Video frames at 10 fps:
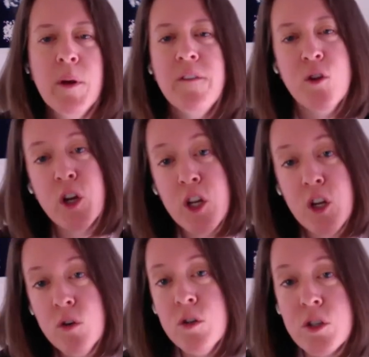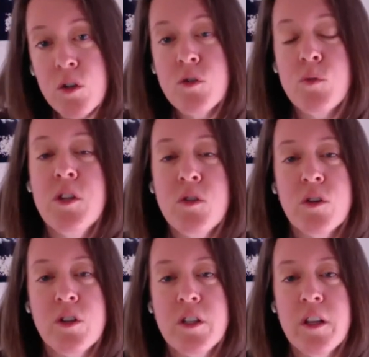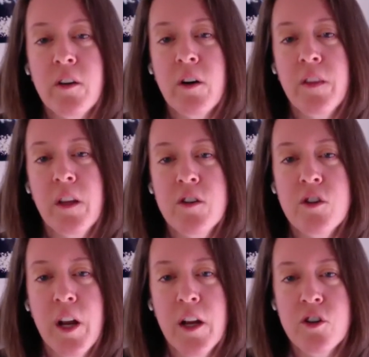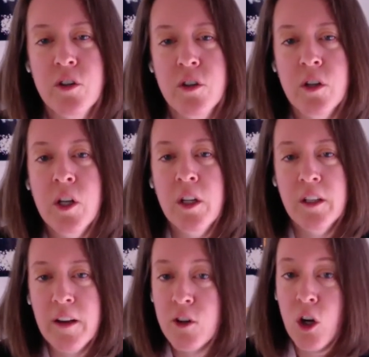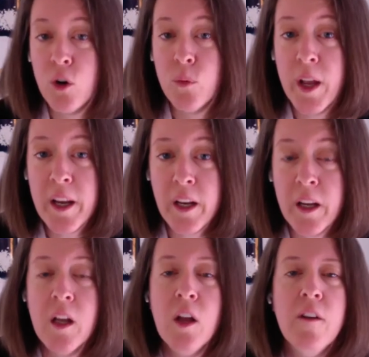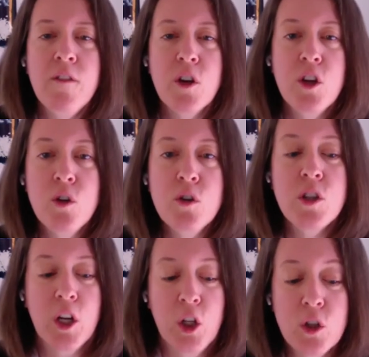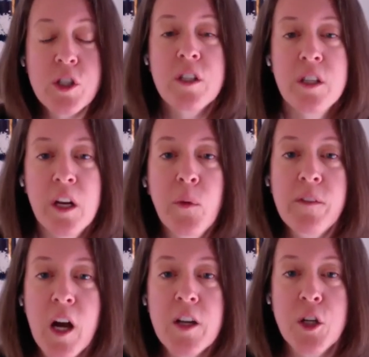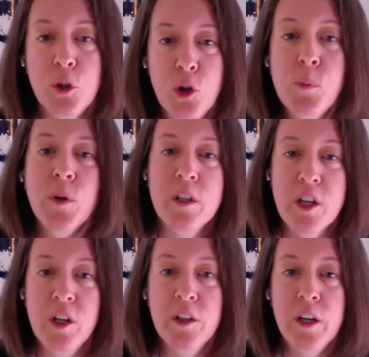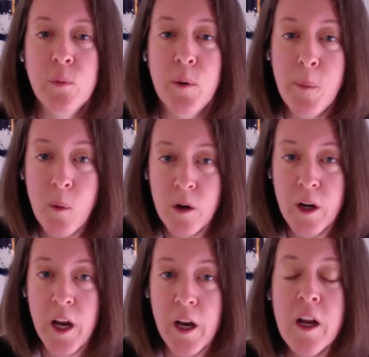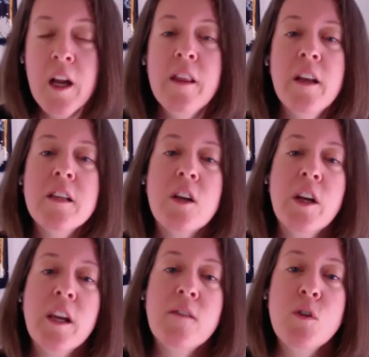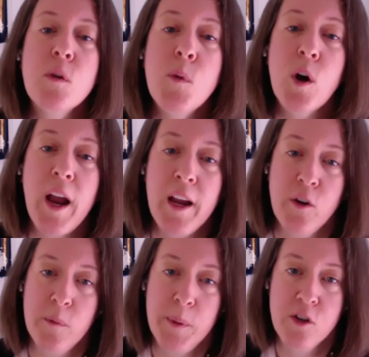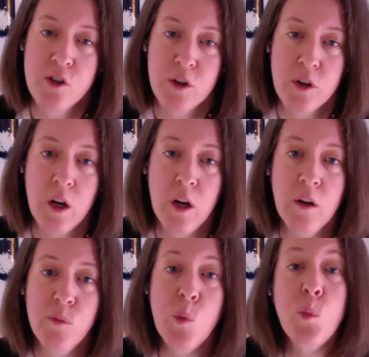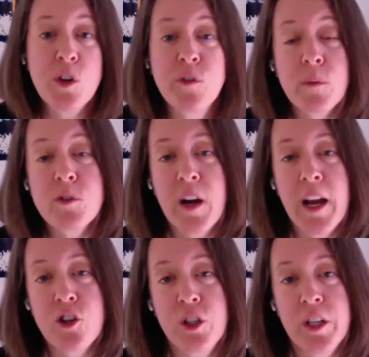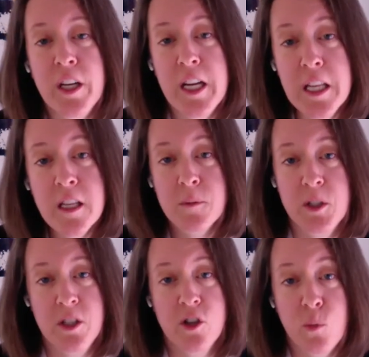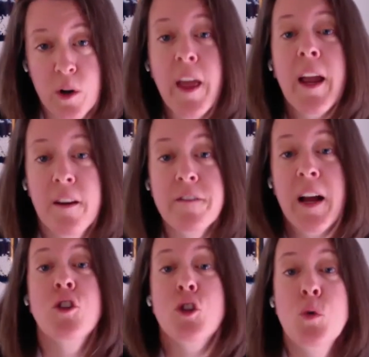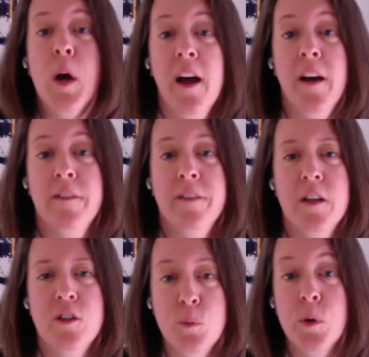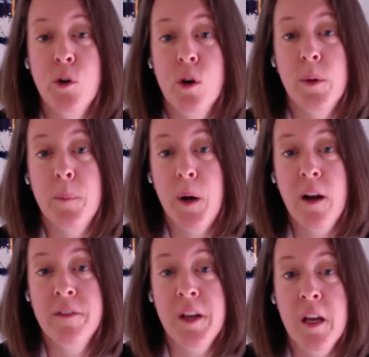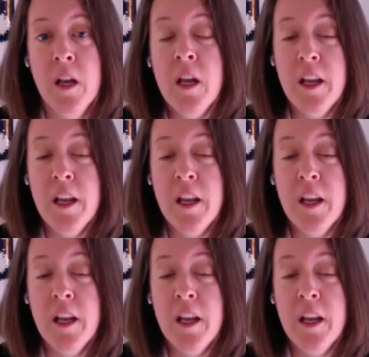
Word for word: But if you can use those resources that are at the international level already, if you can use the closest thing we've got to global consolidated reporting, then it's going to give you a more accurate picture of, well, which firms are actually in this position where they, in fact, do have a supernormal profit